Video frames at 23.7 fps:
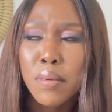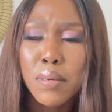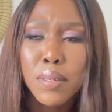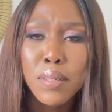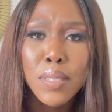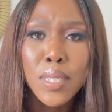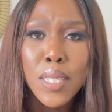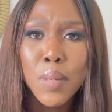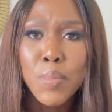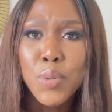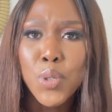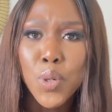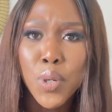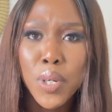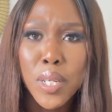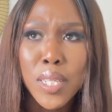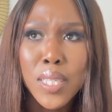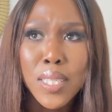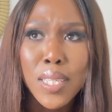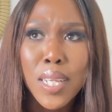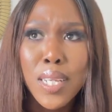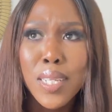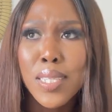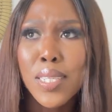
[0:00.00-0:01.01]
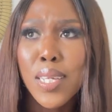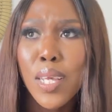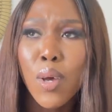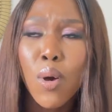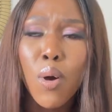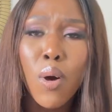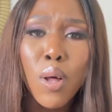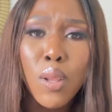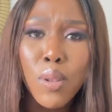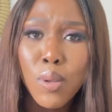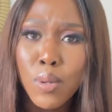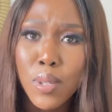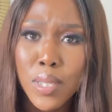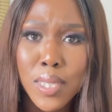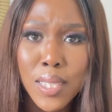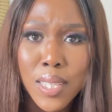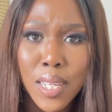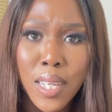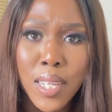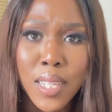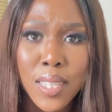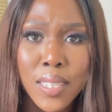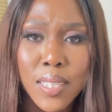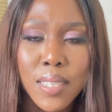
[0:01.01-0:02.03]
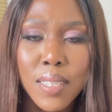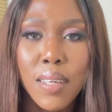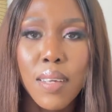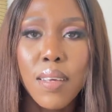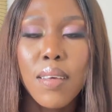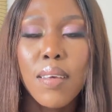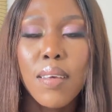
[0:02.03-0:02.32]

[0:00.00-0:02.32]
receptionist, let's say, all those things,